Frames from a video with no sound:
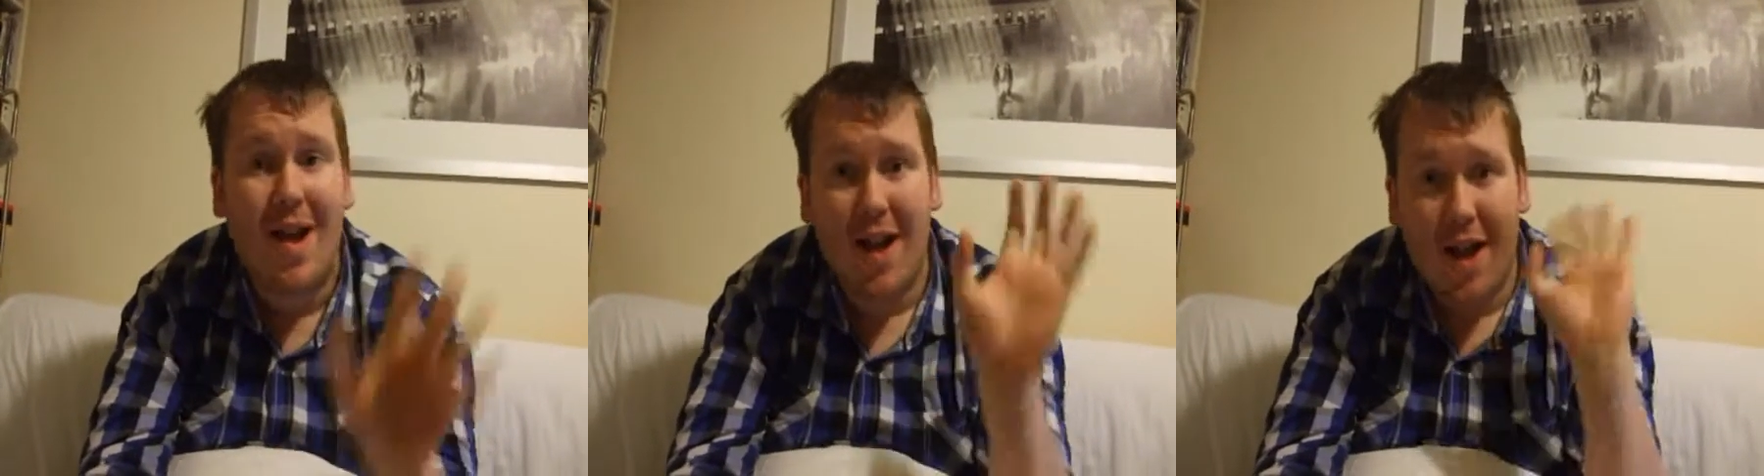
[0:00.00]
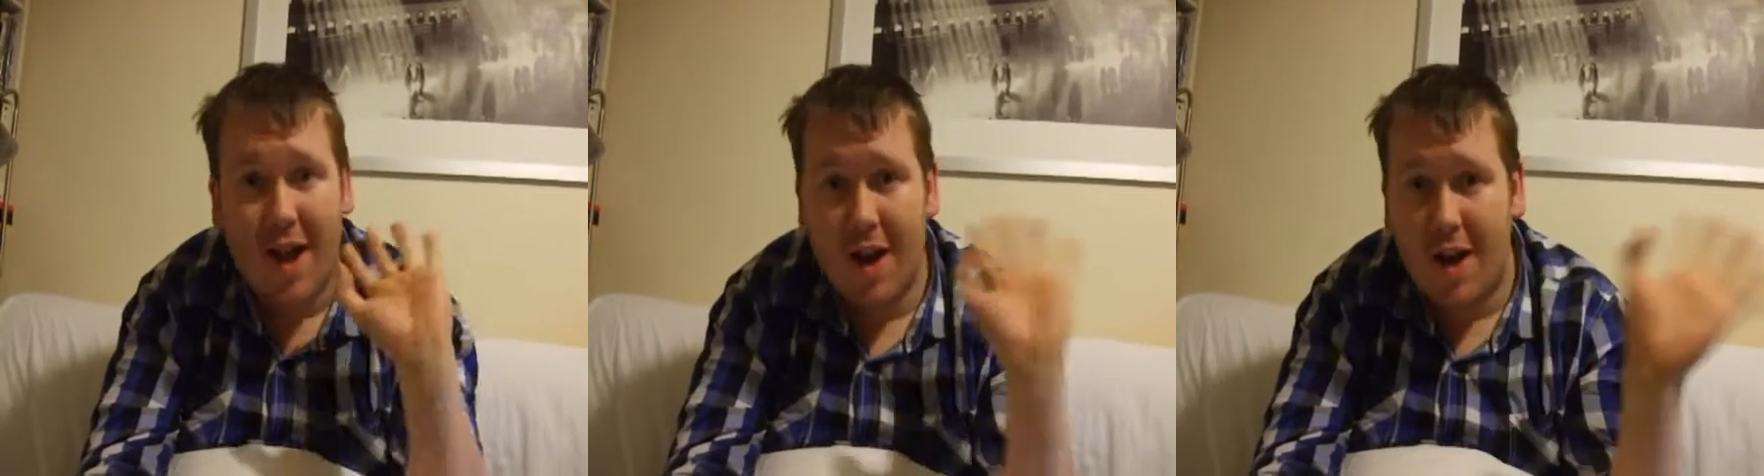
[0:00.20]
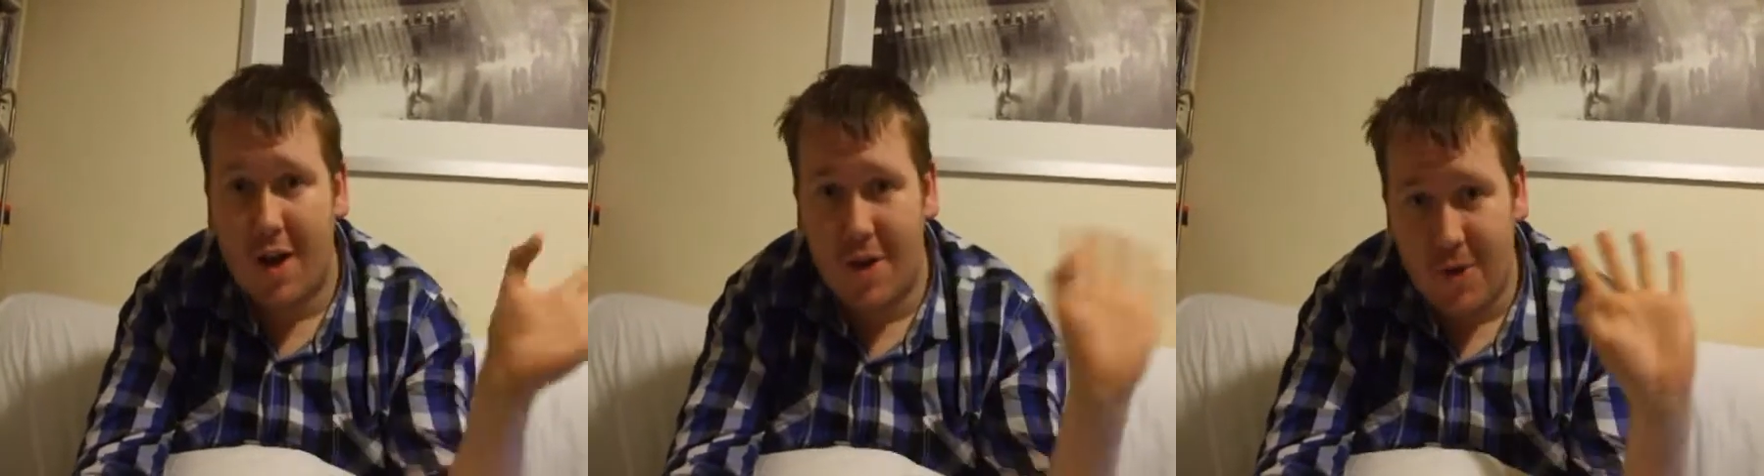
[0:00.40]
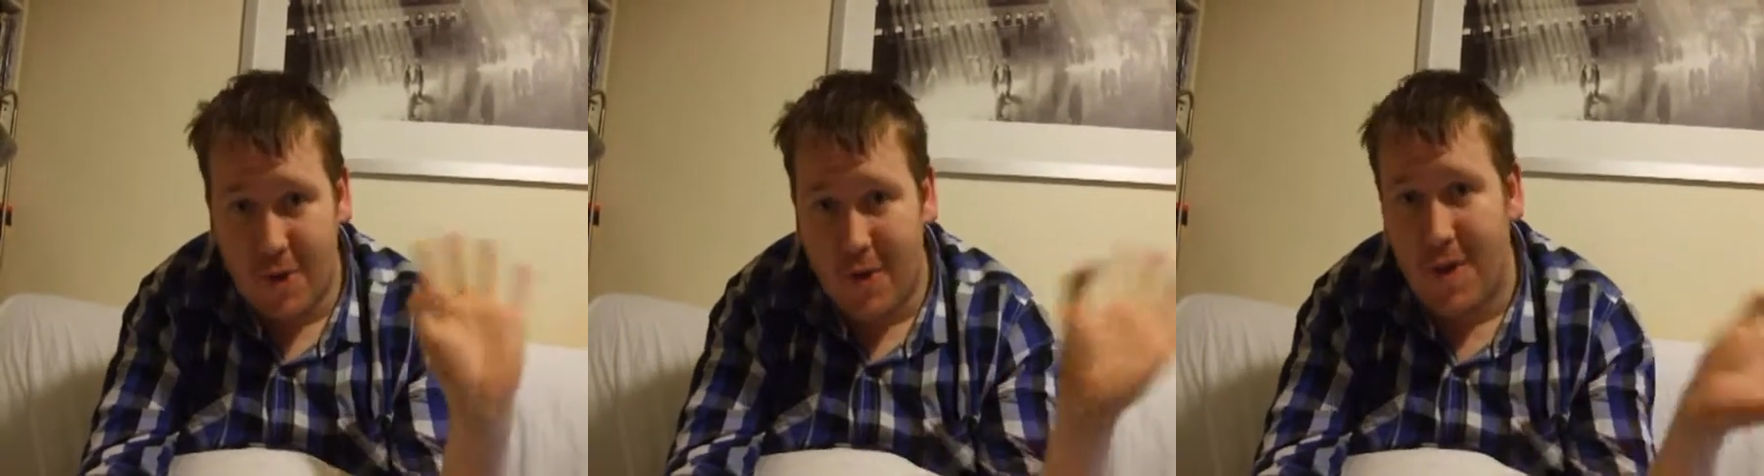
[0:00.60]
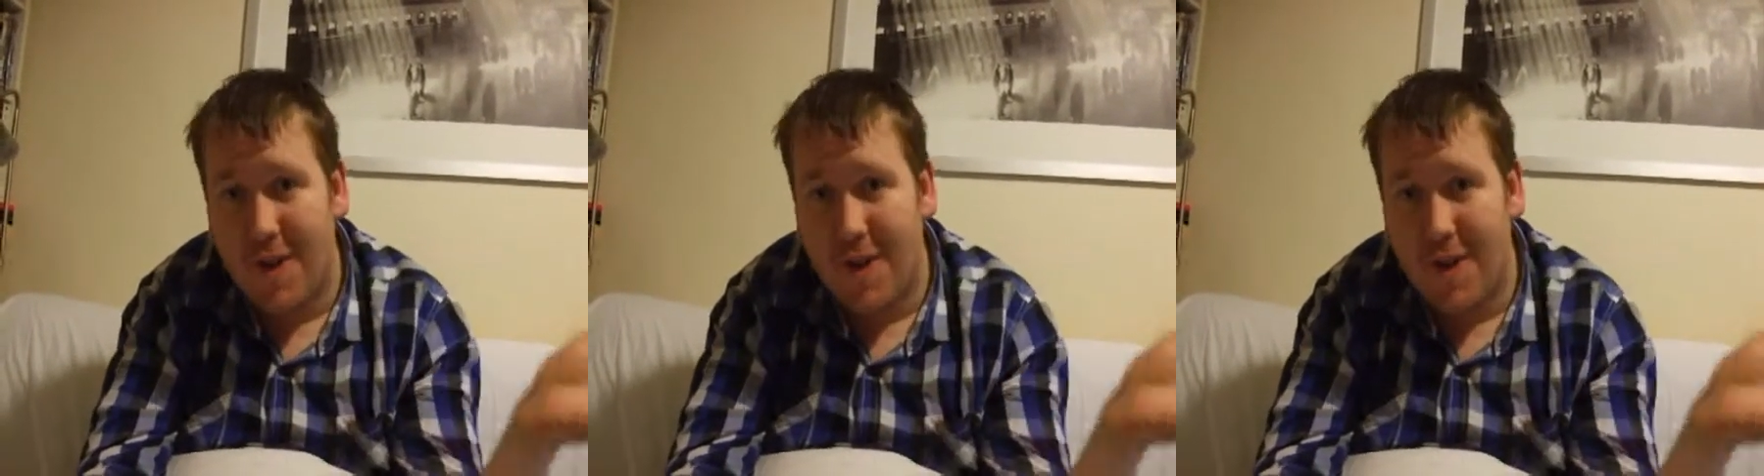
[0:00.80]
hello!